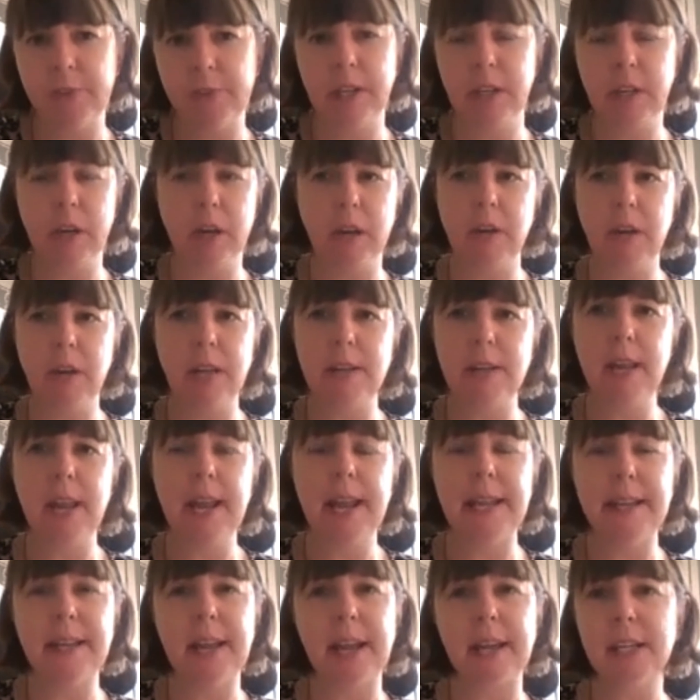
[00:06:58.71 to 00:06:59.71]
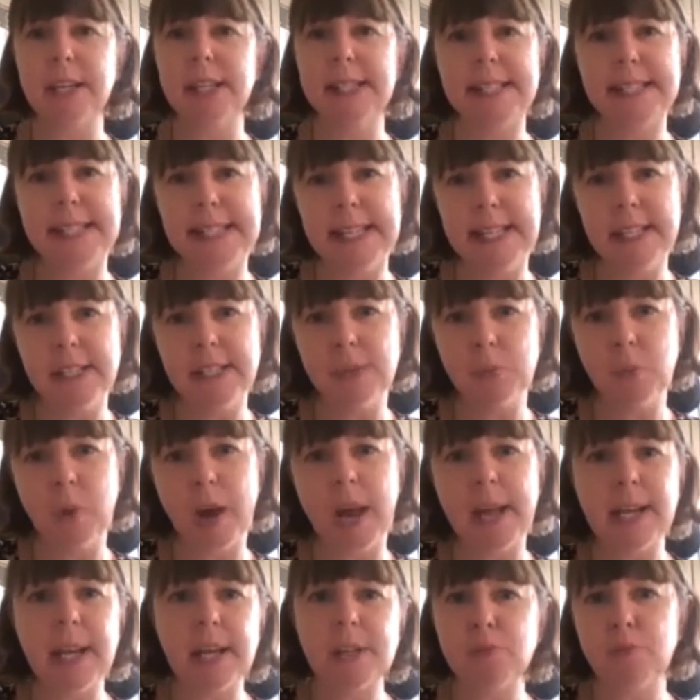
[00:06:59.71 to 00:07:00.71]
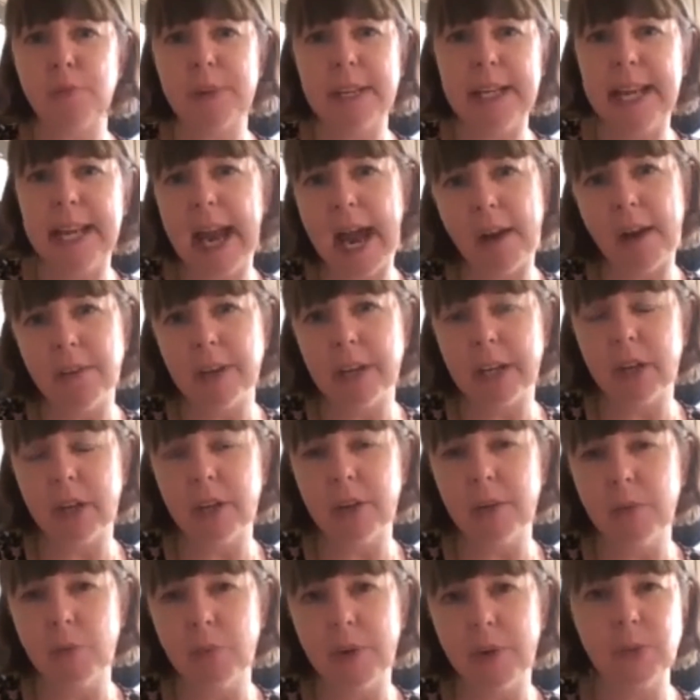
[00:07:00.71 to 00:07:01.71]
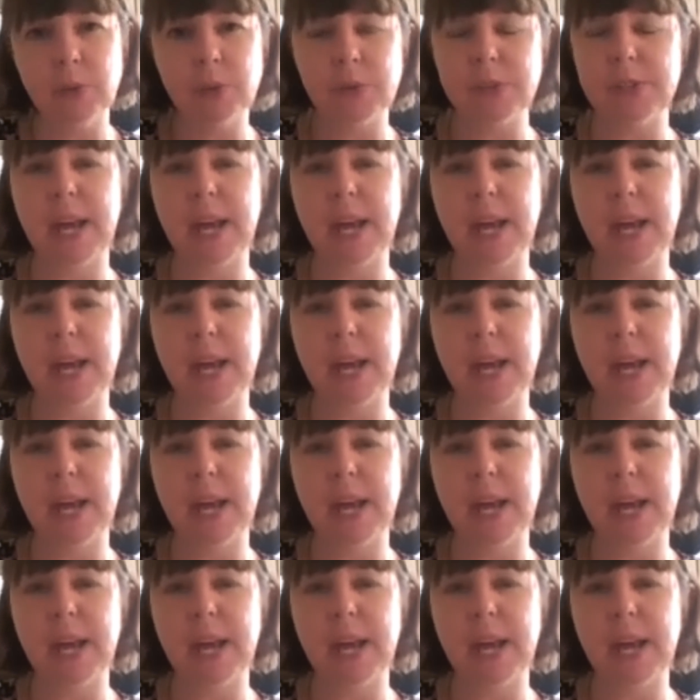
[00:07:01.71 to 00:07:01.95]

you know, in that conceited way. That's really arrogant when you're